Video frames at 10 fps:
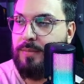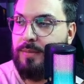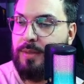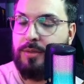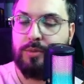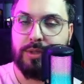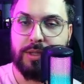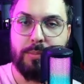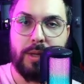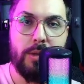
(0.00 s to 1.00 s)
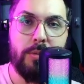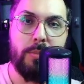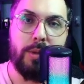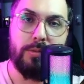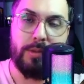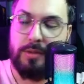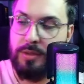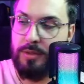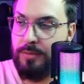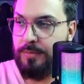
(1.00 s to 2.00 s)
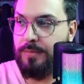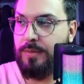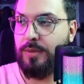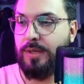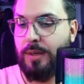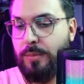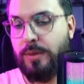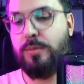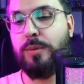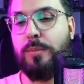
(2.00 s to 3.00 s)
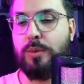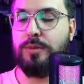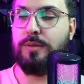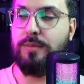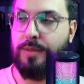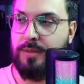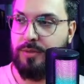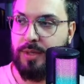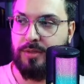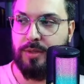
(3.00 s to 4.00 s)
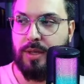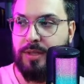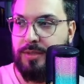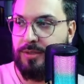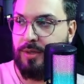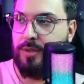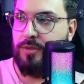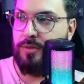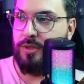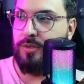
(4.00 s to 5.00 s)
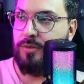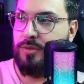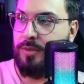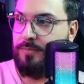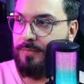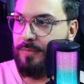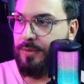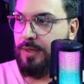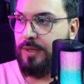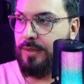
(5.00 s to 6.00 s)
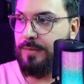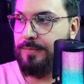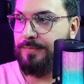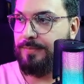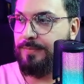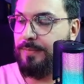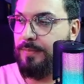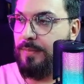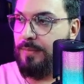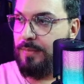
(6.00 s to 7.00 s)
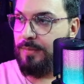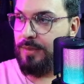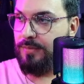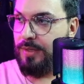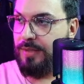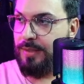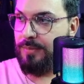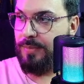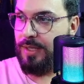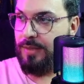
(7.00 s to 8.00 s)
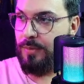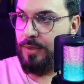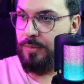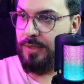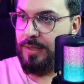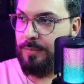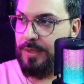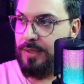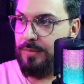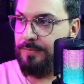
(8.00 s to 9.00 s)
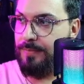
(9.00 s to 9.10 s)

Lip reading: It's really a matter of preference. You can upload with both. If you have Yarn installed, you can use Yarn. If you have NPM, go with NPM.